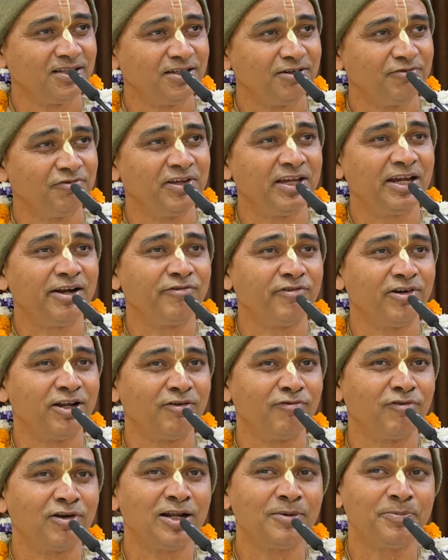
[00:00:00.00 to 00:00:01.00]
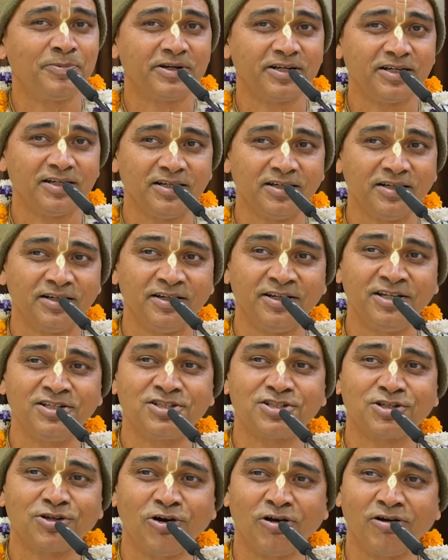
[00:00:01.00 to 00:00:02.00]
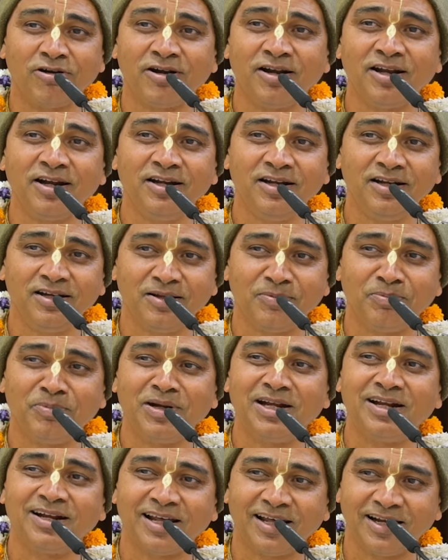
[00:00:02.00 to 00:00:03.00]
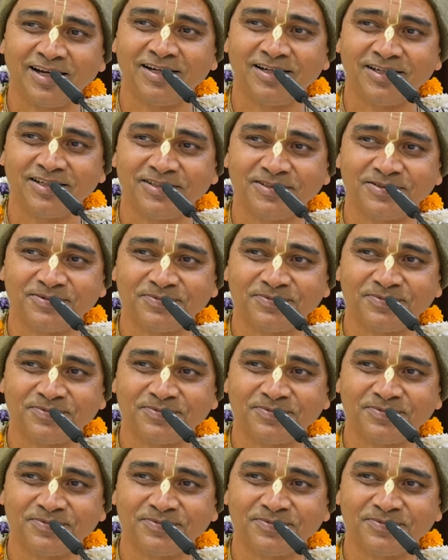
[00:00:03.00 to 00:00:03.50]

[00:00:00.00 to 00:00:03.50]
We have developed discordant mentality.